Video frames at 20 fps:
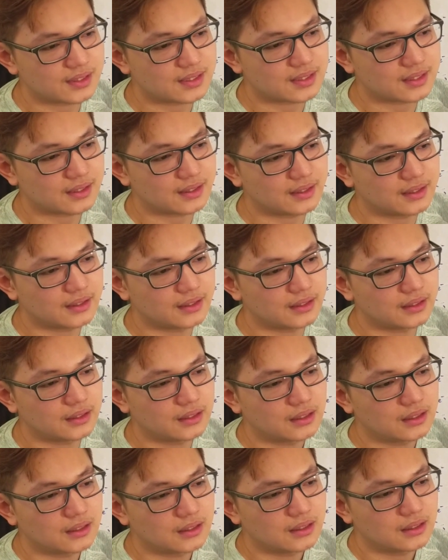say?
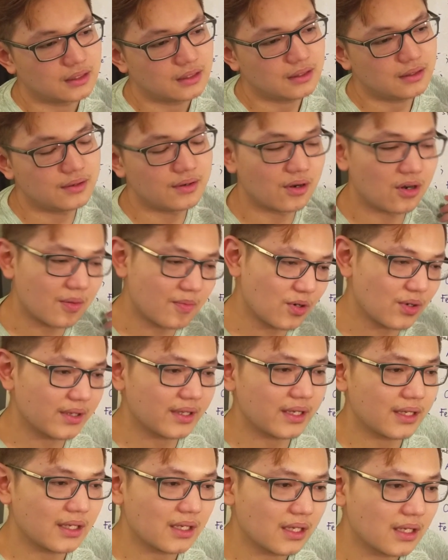
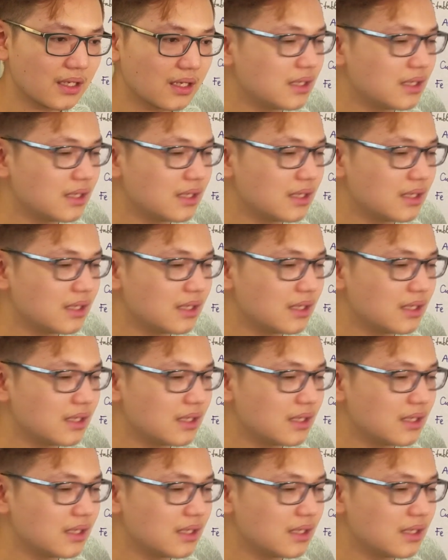Normally,